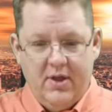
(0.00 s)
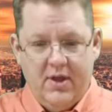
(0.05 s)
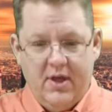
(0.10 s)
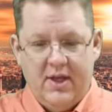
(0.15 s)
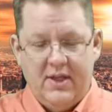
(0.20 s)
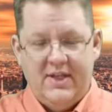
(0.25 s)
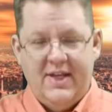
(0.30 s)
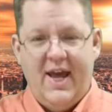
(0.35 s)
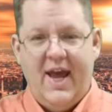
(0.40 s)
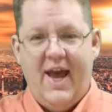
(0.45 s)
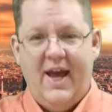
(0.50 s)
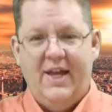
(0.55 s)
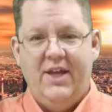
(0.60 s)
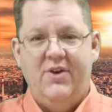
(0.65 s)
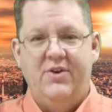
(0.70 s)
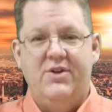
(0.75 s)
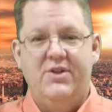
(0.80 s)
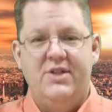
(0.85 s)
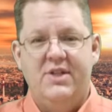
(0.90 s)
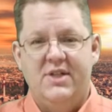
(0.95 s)
attack
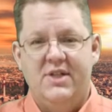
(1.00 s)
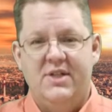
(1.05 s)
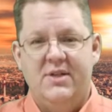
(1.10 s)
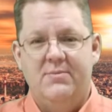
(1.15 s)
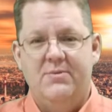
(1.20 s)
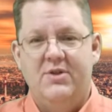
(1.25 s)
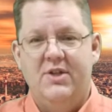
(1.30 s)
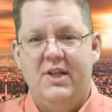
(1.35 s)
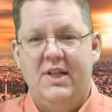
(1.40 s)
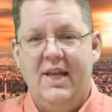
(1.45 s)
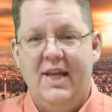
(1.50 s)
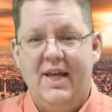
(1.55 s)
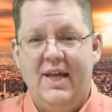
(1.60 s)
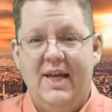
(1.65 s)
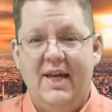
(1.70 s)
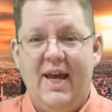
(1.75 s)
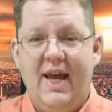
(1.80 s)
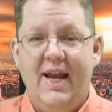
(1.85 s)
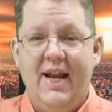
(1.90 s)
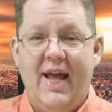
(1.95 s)
your system so that they
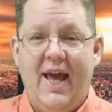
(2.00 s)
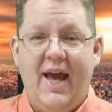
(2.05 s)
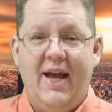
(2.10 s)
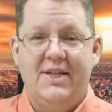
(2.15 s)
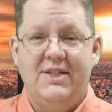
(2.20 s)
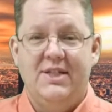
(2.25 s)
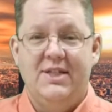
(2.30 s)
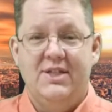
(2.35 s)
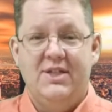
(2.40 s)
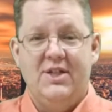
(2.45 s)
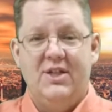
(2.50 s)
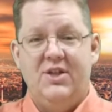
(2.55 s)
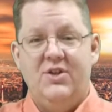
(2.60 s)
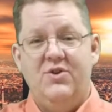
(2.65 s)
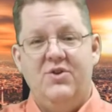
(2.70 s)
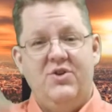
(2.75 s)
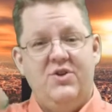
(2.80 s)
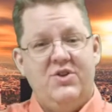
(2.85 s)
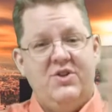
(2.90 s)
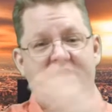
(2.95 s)
can gain access to
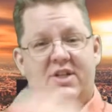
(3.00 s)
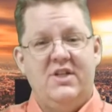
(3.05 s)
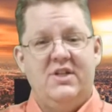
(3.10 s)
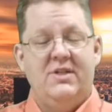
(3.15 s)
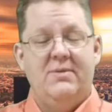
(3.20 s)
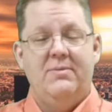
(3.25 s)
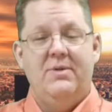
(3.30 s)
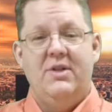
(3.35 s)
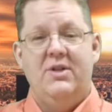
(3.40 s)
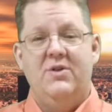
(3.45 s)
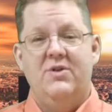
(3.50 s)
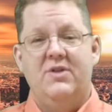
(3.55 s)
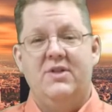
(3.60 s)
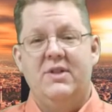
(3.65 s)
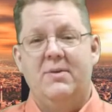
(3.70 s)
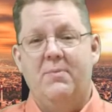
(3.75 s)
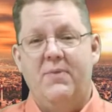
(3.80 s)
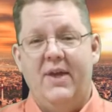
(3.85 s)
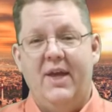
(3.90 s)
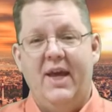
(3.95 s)
use your system to do
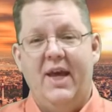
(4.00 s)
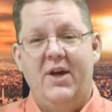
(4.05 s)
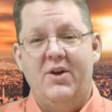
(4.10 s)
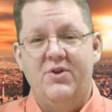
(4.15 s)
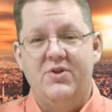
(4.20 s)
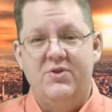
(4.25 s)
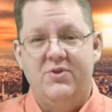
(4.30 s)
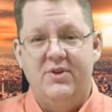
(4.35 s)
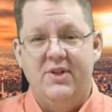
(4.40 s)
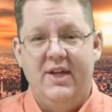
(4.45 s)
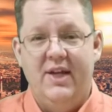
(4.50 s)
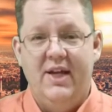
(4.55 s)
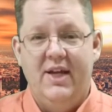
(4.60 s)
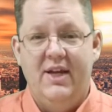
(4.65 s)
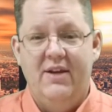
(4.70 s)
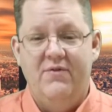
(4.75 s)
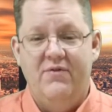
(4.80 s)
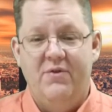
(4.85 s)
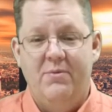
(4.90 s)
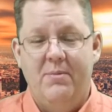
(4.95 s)
something else or to get
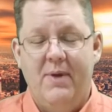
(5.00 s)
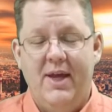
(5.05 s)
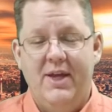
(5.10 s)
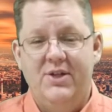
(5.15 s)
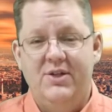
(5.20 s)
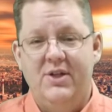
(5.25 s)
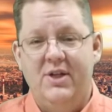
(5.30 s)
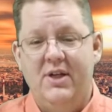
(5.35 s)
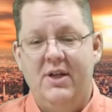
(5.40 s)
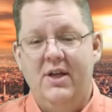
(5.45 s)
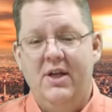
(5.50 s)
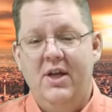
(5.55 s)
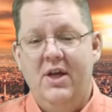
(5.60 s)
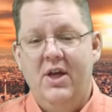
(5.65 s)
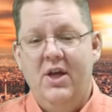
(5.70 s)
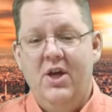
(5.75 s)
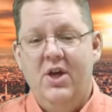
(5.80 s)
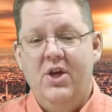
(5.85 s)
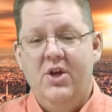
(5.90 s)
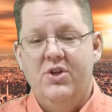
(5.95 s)
information.
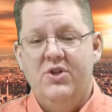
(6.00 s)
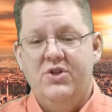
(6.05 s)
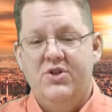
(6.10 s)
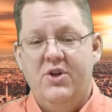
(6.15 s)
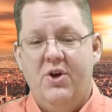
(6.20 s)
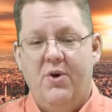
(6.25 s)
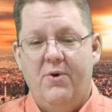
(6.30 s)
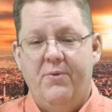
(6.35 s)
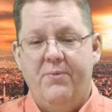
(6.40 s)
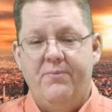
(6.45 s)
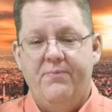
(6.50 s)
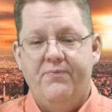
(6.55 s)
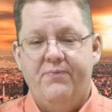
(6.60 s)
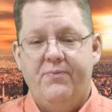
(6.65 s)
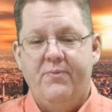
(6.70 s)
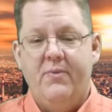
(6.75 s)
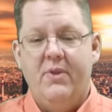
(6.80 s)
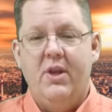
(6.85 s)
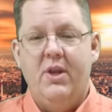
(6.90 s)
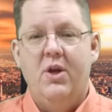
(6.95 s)
So,
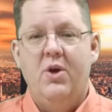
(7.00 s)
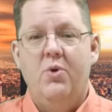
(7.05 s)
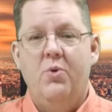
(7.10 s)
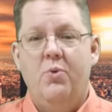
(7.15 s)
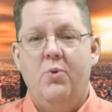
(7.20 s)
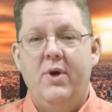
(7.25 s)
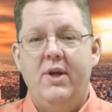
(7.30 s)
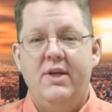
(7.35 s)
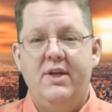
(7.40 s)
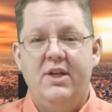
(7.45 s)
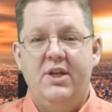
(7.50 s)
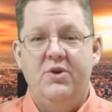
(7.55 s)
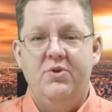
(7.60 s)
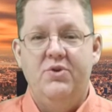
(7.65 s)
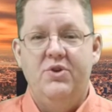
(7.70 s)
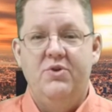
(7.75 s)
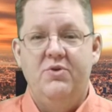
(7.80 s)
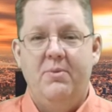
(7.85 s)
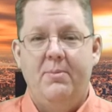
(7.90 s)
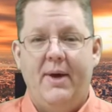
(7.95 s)
what do you
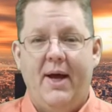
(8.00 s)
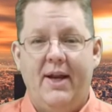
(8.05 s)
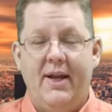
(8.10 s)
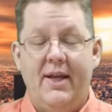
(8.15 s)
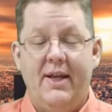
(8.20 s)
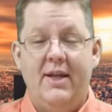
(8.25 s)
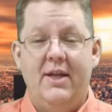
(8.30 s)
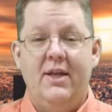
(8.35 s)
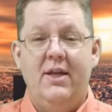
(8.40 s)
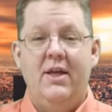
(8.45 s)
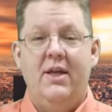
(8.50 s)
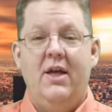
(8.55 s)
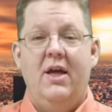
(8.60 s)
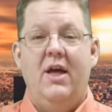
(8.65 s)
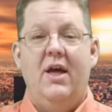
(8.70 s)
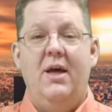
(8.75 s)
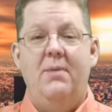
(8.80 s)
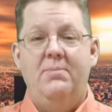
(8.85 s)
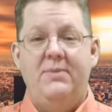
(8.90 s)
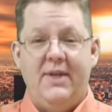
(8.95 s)
do about it?
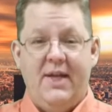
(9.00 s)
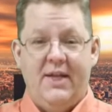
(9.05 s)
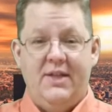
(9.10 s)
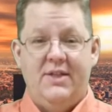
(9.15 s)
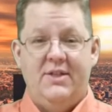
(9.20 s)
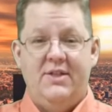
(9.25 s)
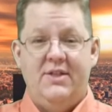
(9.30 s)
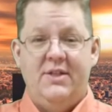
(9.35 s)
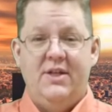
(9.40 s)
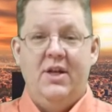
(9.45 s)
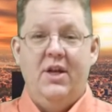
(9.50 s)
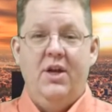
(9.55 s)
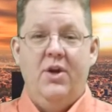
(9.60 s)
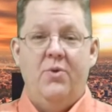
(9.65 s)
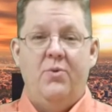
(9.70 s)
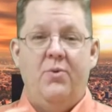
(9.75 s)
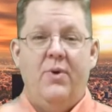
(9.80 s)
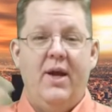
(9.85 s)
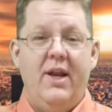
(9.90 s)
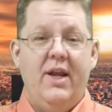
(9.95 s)
Updates.
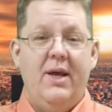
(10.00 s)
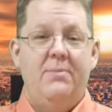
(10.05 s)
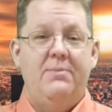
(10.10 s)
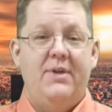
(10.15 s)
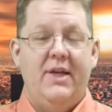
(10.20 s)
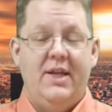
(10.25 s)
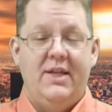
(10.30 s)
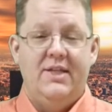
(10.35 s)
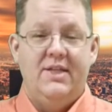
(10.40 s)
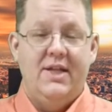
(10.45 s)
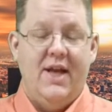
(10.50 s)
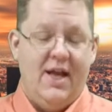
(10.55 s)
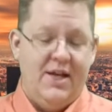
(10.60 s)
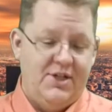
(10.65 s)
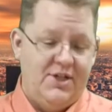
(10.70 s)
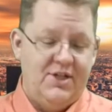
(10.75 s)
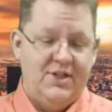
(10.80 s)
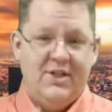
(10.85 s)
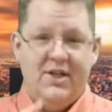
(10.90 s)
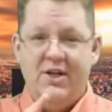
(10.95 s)
Run updates,
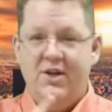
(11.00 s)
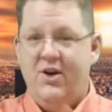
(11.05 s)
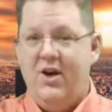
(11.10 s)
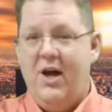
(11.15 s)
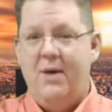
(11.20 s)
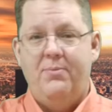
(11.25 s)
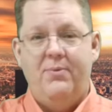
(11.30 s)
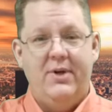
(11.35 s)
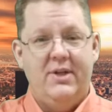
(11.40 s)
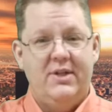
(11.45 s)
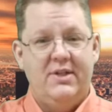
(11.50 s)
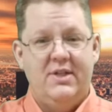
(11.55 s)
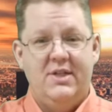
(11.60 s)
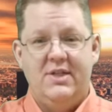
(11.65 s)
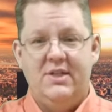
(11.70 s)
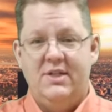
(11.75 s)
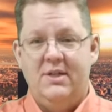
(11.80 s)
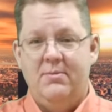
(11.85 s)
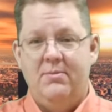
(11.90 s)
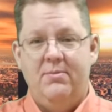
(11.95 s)
not just on your operating
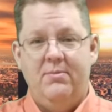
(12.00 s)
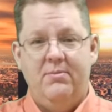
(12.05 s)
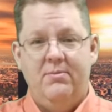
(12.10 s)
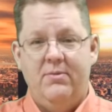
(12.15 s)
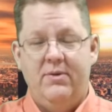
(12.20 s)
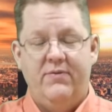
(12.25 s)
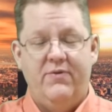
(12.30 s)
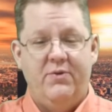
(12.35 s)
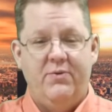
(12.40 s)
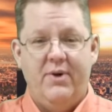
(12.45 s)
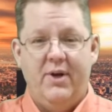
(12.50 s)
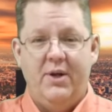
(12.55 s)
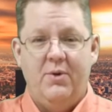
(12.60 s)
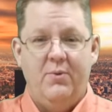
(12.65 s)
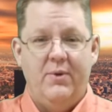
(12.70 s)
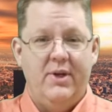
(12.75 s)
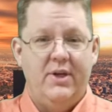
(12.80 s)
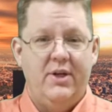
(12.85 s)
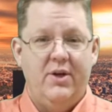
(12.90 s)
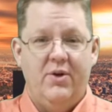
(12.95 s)
system if you're running
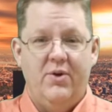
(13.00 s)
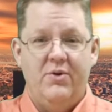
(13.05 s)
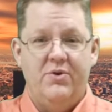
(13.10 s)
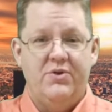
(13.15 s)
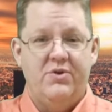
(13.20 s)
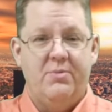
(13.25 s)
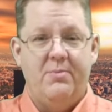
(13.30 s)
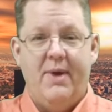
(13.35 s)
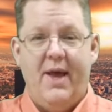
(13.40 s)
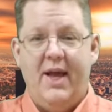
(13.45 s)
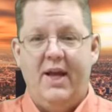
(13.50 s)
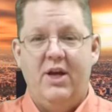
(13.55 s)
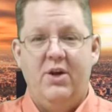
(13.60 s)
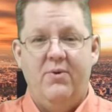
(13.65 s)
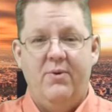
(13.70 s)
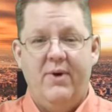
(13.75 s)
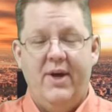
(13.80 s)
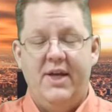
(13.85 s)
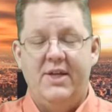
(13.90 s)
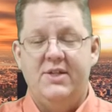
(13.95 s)
Windows or Mac
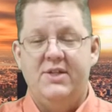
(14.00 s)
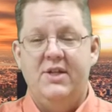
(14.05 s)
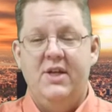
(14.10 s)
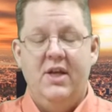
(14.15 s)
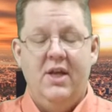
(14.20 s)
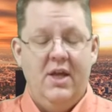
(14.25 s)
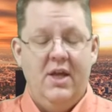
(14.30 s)
OS